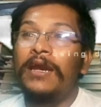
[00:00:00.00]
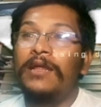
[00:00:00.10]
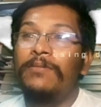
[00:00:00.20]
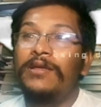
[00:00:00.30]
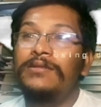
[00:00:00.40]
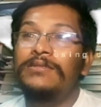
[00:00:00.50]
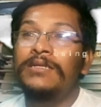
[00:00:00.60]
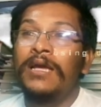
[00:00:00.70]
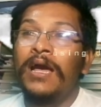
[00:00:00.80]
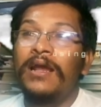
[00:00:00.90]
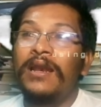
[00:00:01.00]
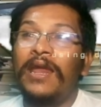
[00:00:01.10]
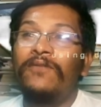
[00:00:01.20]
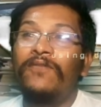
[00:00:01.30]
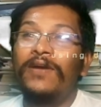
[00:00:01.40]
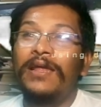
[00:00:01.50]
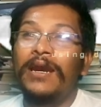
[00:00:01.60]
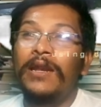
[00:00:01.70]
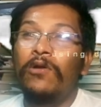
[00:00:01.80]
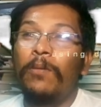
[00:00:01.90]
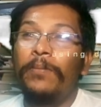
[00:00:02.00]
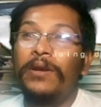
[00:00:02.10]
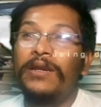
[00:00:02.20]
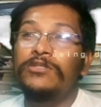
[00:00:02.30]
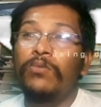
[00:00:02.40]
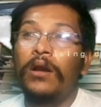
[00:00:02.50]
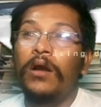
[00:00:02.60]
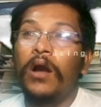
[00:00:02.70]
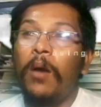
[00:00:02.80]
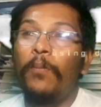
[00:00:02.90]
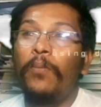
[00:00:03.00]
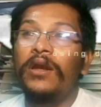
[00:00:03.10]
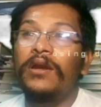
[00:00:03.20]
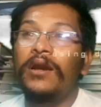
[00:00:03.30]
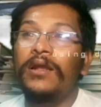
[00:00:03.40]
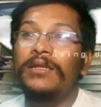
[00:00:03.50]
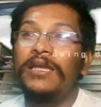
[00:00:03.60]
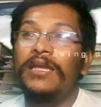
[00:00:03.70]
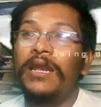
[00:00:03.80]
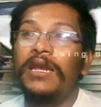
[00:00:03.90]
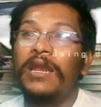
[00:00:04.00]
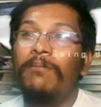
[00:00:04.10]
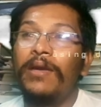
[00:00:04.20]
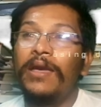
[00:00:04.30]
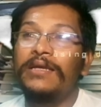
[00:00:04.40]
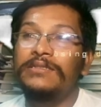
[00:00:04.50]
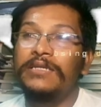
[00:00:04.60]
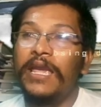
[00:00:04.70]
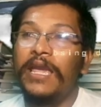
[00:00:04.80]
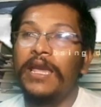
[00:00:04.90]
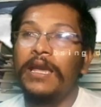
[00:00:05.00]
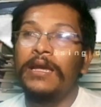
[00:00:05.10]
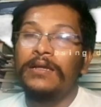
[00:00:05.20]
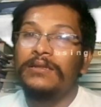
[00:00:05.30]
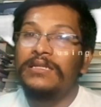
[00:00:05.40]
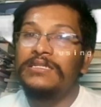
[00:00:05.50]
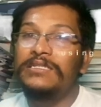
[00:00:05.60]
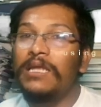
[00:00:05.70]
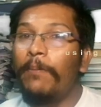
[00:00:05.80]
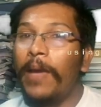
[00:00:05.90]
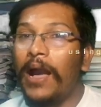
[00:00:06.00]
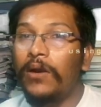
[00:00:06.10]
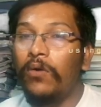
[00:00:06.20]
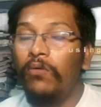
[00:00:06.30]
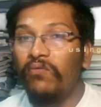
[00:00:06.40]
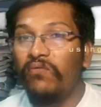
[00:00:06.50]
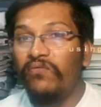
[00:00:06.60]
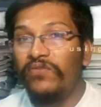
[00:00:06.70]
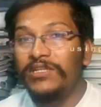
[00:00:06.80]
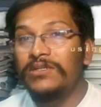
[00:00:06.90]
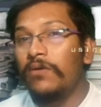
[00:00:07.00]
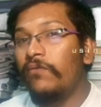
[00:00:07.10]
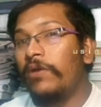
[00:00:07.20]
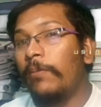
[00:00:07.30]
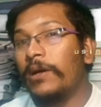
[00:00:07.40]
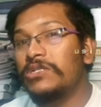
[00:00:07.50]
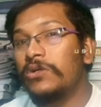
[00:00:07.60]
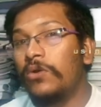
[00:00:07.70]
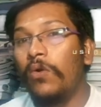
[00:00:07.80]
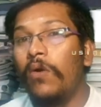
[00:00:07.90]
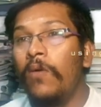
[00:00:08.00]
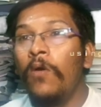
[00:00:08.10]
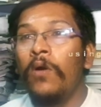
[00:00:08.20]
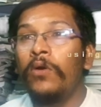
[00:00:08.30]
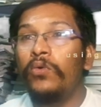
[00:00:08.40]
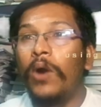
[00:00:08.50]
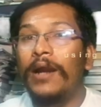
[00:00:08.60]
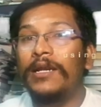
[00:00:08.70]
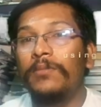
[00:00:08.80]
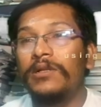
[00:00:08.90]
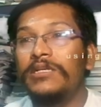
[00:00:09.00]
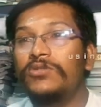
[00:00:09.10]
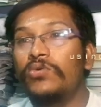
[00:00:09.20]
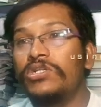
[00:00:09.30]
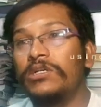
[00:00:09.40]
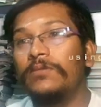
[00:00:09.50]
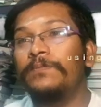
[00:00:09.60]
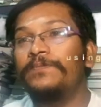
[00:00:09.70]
means Rainfed Area Development is one component under the NMSA. This is the background which we must know to attempt this question.